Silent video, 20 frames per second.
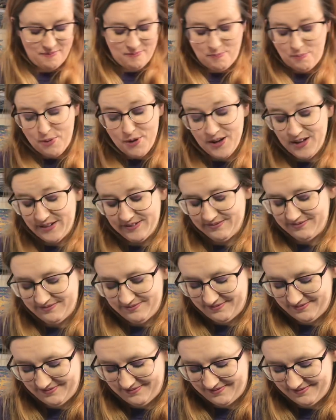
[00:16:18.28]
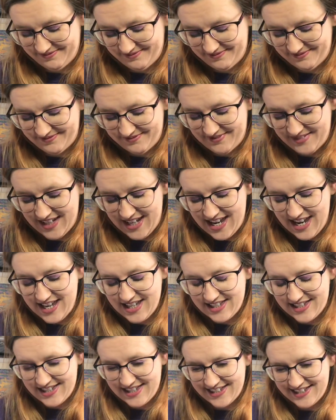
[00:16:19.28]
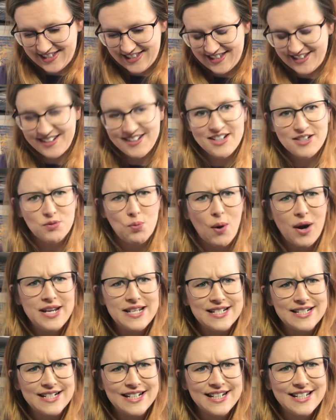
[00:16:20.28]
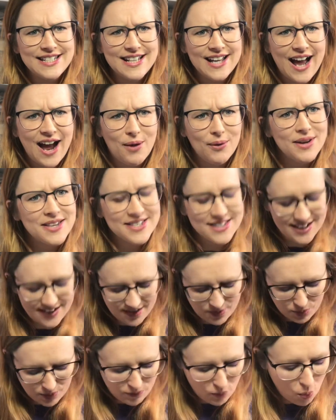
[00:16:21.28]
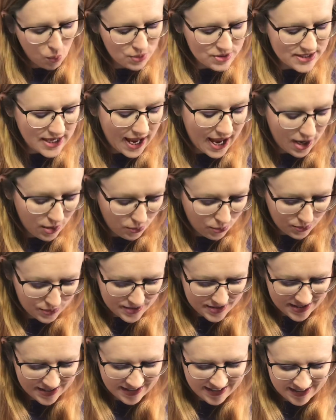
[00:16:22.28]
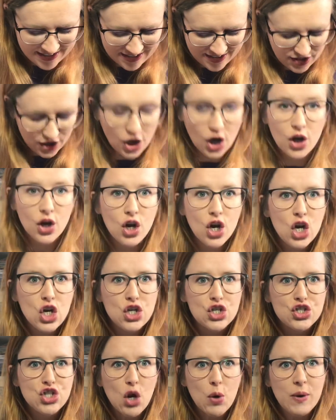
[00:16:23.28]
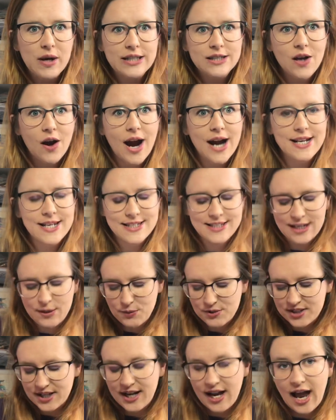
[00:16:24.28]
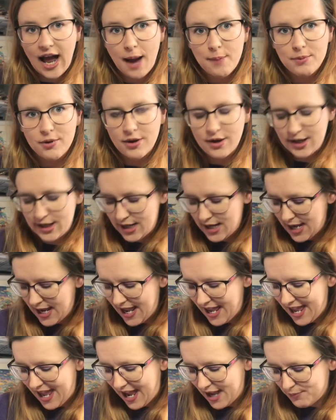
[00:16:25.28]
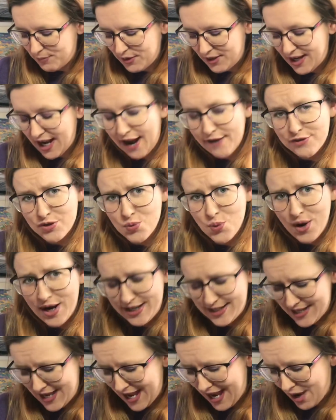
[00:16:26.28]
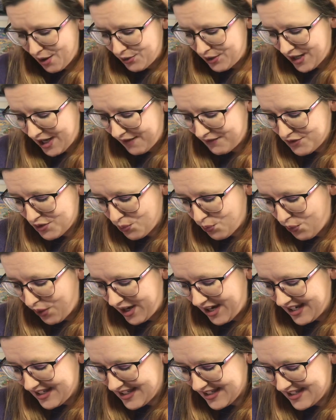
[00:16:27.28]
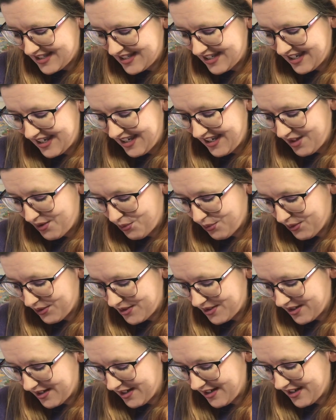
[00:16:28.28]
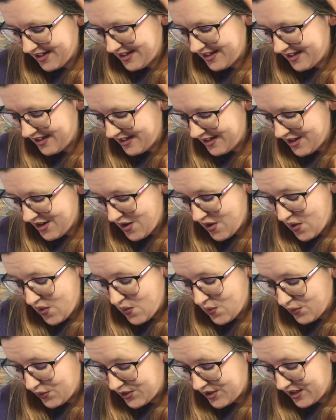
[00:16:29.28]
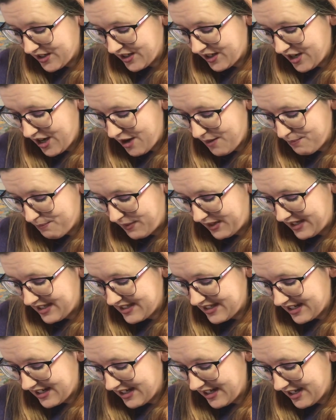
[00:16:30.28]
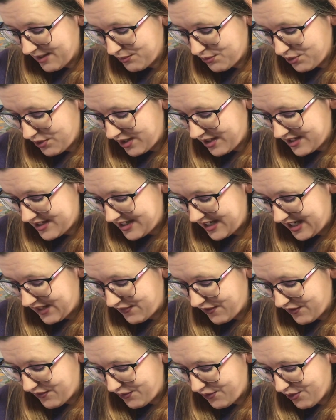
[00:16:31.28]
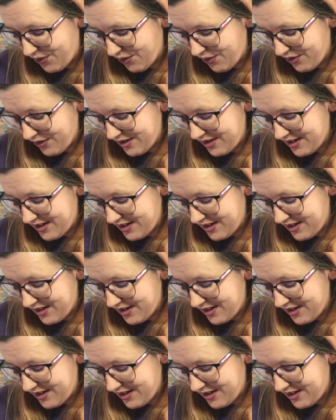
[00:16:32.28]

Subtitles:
But it's waiting, it is out, isn't it? With all SALs, you know, you're so excited to see what's going to happen. But you have to wait it out. You have to wait to see what's going to come, basically. I'm trying to see if I've got...